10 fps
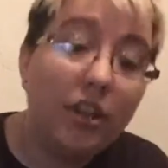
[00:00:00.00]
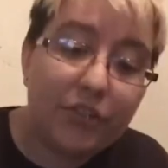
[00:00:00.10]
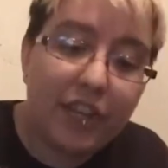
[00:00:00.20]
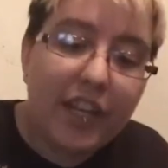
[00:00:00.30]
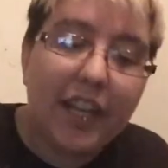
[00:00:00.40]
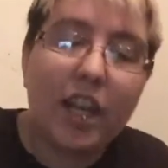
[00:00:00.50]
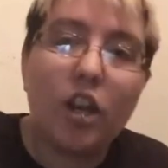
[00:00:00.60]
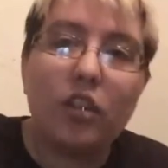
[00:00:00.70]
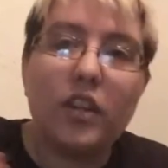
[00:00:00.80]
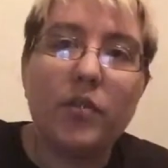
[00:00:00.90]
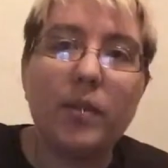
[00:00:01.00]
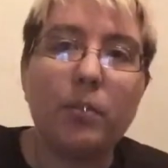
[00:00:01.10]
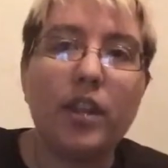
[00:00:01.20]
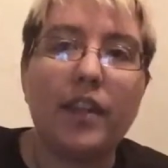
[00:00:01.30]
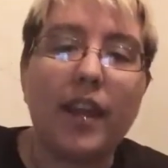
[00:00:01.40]
sitting here, living,
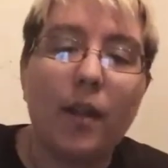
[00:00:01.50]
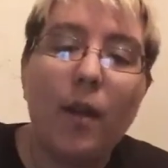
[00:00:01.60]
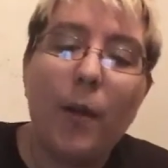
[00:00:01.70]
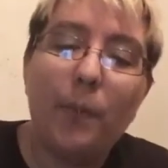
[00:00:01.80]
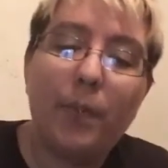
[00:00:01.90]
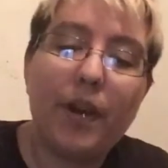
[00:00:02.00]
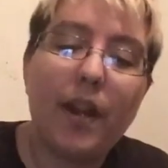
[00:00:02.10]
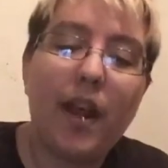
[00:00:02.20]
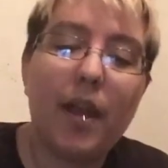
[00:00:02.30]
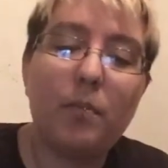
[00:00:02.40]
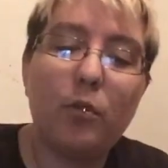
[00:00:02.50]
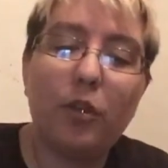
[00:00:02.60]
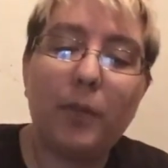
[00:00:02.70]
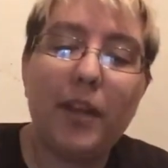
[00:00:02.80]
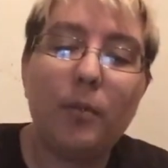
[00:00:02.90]
breathing. But I have
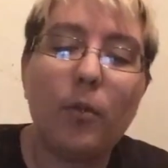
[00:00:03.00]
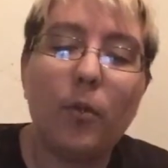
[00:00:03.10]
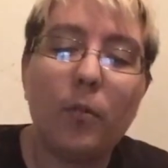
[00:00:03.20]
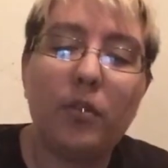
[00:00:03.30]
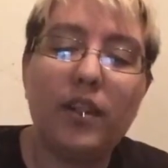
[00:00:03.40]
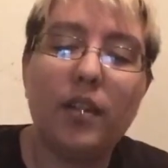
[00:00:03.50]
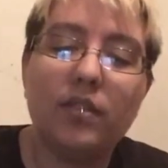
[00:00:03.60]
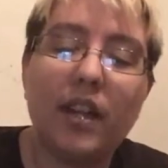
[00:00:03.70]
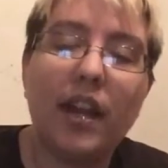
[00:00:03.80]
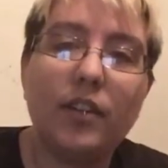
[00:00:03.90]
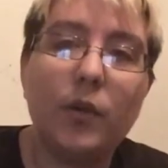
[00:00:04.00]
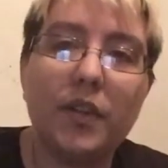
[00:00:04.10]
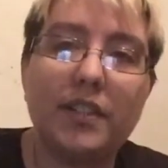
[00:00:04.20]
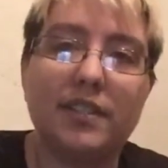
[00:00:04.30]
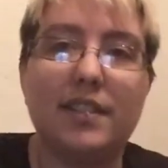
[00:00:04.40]
more people believe that I don't
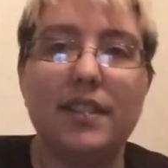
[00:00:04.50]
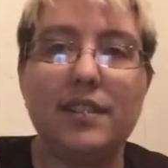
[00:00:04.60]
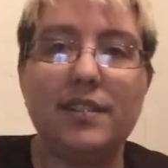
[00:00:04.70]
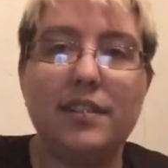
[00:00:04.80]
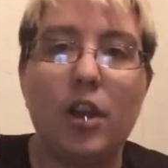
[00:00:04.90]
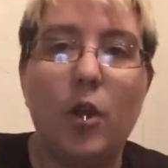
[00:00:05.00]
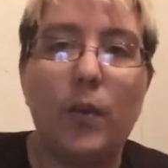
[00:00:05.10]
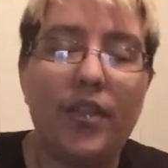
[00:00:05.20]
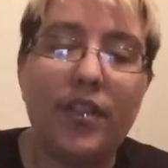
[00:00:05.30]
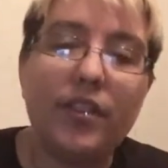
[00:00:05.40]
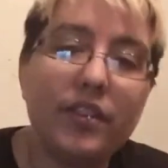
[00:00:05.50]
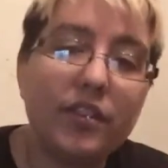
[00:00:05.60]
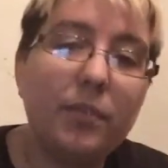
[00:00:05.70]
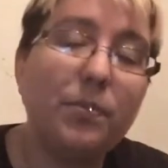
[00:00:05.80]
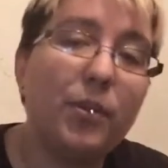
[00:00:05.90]
exist within this
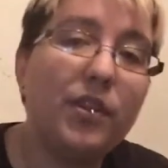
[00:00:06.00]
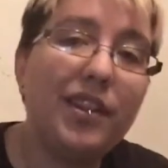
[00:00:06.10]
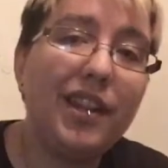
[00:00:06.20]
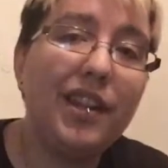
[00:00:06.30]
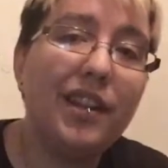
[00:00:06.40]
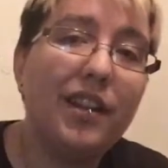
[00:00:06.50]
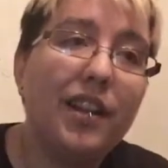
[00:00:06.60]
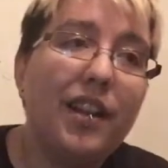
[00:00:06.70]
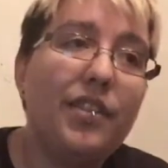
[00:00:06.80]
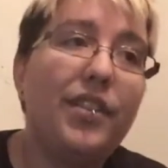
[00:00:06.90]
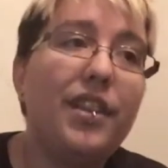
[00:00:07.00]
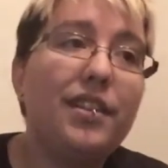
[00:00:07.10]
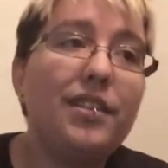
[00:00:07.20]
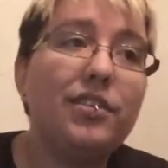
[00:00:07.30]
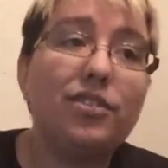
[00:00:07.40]
community
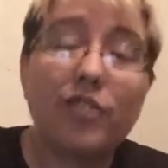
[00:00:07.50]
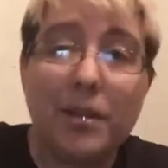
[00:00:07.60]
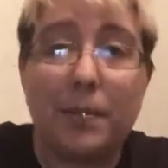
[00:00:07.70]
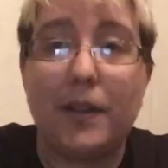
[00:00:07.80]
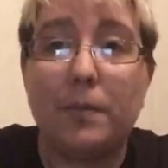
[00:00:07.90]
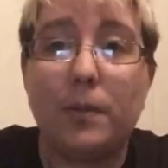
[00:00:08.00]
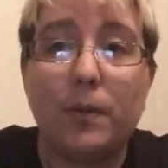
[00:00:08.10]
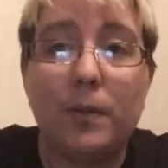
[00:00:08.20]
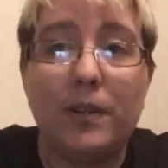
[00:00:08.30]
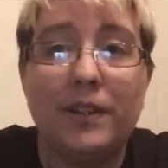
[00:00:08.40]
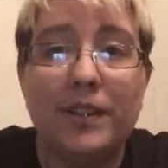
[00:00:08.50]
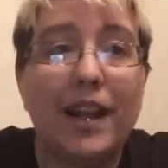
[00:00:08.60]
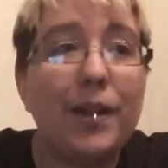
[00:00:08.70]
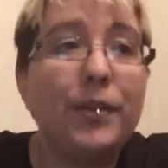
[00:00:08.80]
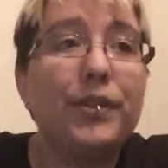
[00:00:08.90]
than straight people
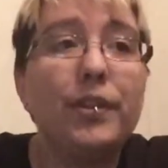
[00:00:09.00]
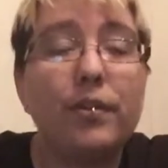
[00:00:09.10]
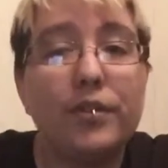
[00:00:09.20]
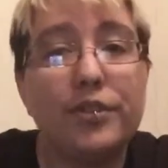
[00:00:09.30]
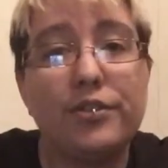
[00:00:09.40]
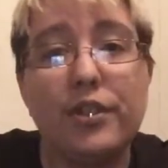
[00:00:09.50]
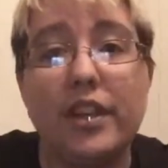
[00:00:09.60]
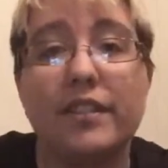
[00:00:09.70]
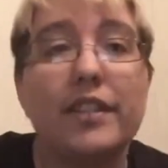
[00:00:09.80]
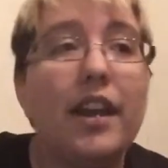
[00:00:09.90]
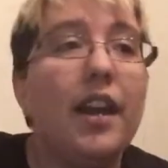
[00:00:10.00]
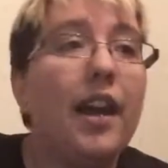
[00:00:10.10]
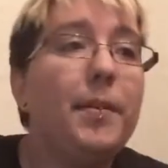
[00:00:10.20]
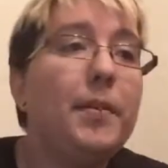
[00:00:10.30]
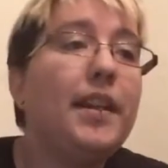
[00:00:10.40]
out there on the streets.
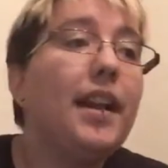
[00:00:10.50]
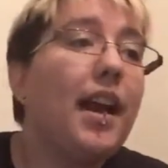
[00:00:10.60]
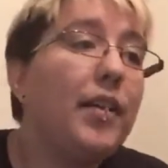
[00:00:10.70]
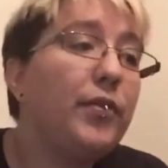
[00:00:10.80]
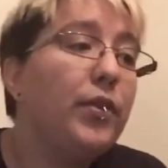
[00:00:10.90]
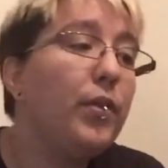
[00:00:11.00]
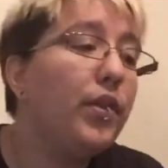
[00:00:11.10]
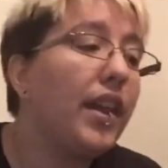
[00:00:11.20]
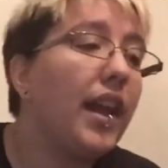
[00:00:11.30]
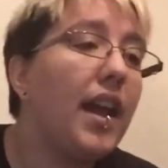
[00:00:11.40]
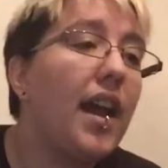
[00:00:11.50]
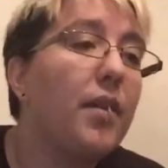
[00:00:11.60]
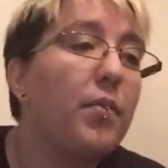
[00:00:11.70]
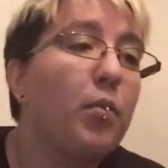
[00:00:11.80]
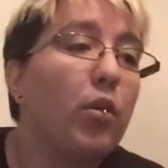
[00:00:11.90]
I mean, I feel that I
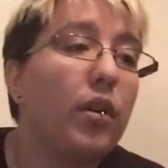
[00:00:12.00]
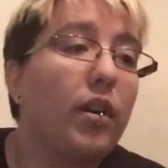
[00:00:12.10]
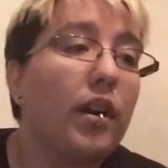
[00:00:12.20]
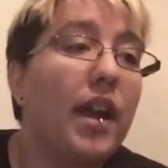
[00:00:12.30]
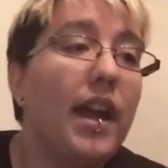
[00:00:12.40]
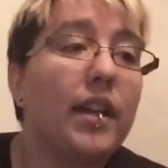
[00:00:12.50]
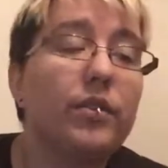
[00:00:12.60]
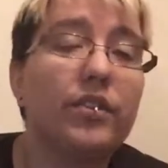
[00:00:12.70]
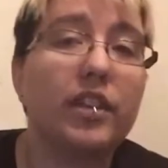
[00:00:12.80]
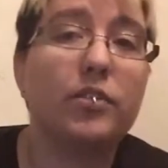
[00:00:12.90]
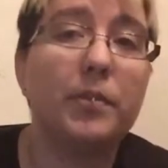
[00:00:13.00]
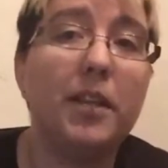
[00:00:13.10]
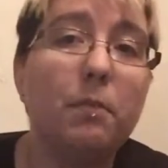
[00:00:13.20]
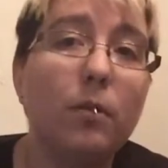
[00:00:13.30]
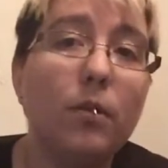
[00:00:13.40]
have more heterosexual
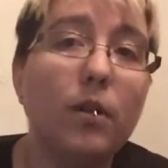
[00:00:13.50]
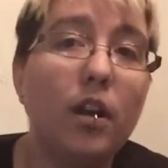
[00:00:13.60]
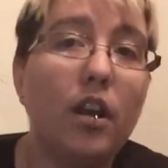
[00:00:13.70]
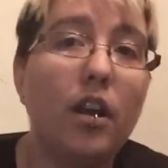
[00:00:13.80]
people